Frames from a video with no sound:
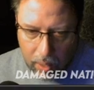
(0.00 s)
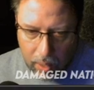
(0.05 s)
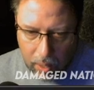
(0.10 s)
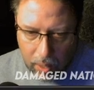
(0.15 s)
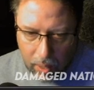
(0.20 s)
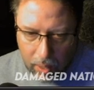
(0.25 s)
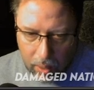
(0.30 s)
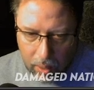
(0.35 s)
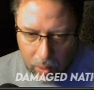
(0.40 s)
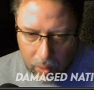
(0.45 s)

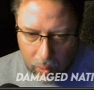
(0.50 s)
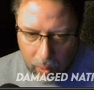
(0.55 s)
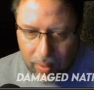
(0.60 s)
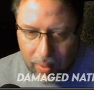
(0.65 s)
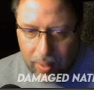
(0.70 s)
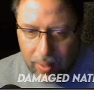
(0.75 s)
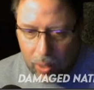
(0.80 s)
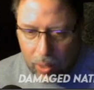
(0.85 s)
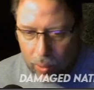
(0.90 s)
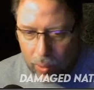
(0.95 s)
greatly
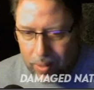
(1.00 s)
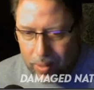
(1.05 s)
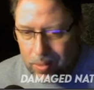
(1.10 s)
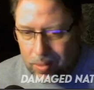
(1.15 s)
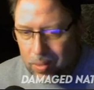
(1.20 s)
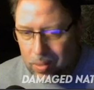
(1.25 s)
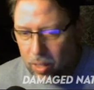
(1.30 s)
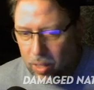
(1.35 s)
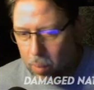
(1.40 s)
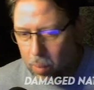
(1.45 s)
increases the
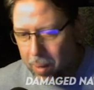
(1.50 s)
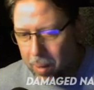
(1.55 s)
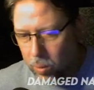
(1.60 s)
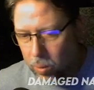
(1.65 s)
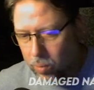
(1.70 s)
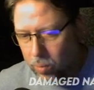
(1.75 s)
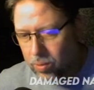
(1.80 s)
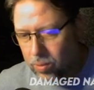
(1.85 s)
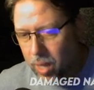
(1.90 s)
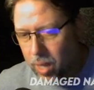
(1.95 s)
amount of
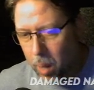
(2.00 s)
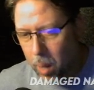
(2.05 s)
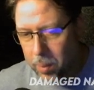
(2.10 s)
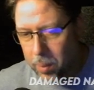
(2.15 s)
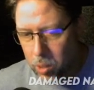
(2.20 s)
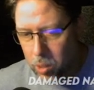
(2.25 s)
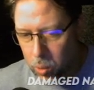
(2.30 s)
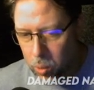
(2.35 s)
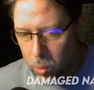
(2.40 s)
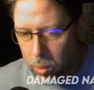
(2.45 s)
damage you
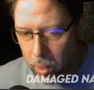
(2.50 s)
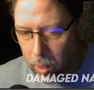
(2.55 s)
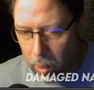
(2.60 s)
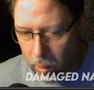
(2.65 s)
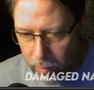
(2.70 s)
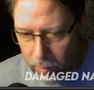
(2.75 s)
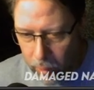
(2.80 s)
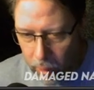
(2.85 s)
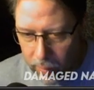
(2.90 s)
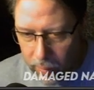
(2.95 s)
deal for a
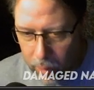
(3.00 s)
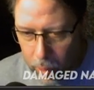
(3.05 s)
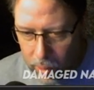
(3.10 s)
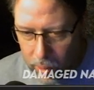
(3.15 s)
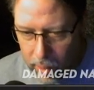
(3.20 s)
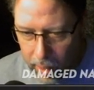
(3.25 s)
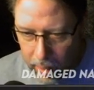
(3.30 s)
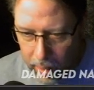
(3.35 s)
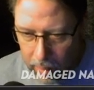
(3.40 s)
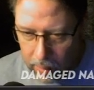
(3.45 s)
few
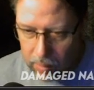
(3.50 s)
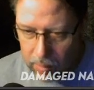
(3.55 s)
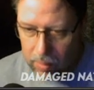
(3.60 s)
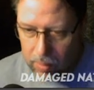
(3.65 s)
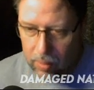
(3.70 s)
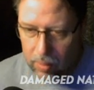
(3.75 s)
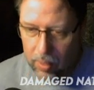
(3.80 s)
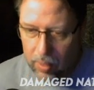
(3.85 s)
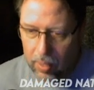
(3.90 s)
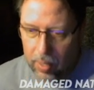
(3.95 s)
seconds,
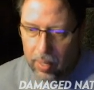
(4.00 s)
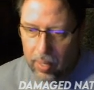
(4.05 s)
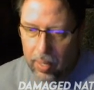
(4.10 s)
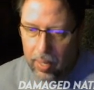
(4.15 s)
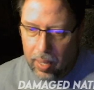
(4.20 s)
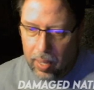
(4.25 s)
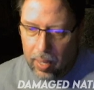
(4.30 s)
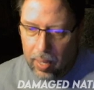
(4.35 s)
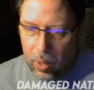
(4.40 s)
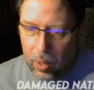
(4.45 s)

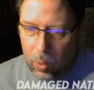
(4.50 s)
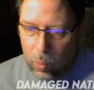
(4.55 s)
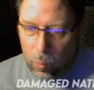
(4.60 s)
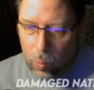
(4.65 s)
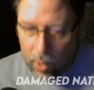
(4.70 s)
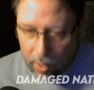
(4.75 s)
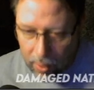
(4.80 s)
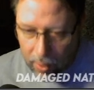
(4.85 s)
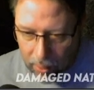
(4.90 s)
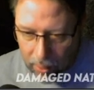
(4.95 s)

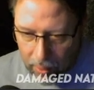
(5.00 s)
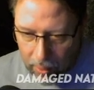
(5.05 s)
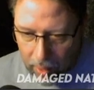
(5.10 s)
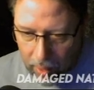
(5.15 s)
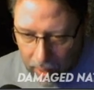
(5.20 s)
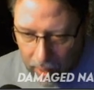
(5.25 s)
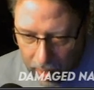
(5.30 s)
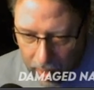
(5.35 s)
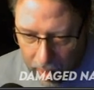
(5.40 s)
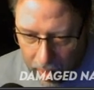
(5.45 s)
with
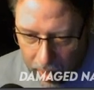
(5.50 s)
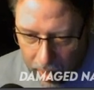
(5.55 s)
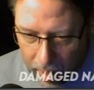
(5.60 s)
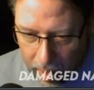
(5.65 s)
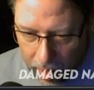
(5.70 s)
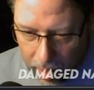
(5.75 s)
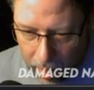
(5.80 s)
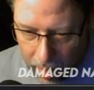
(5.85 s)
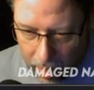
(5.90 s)
a